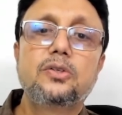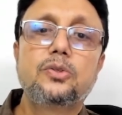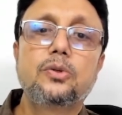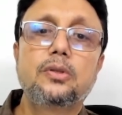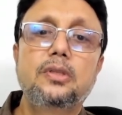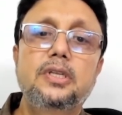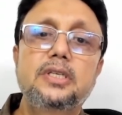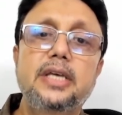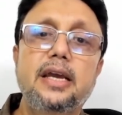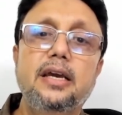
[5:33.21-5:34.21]
So
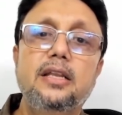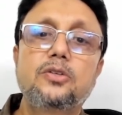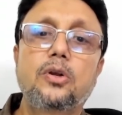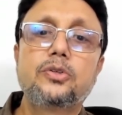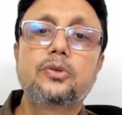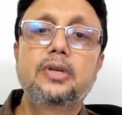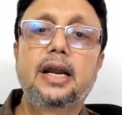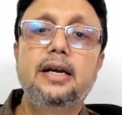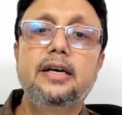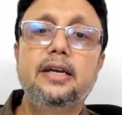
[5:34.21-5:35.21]
this angle is also
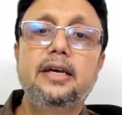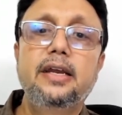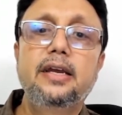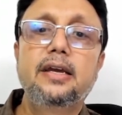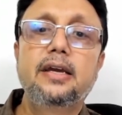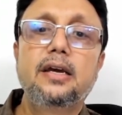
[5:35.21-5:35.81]
90 degree.